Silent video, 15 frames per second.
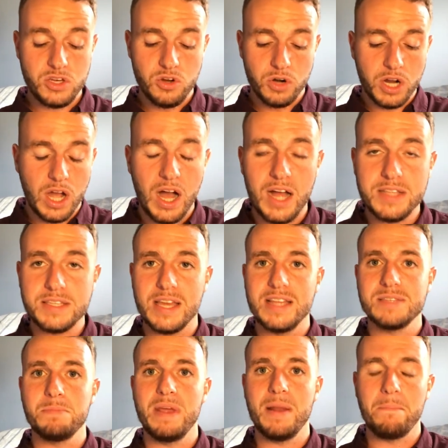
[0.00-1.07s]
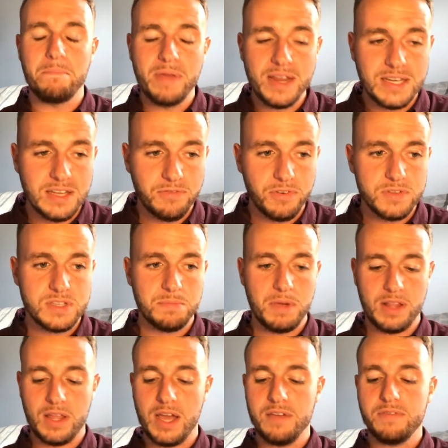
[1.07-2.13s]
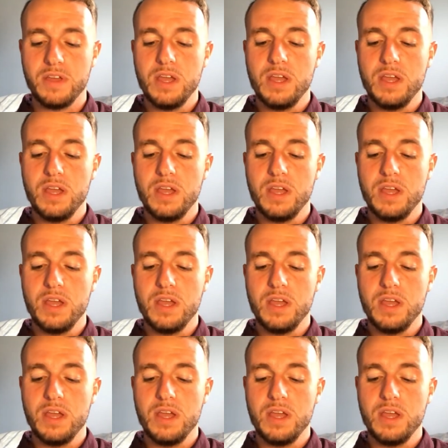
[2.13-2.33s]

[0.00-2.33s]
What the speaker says: your content has made a big difference on my life.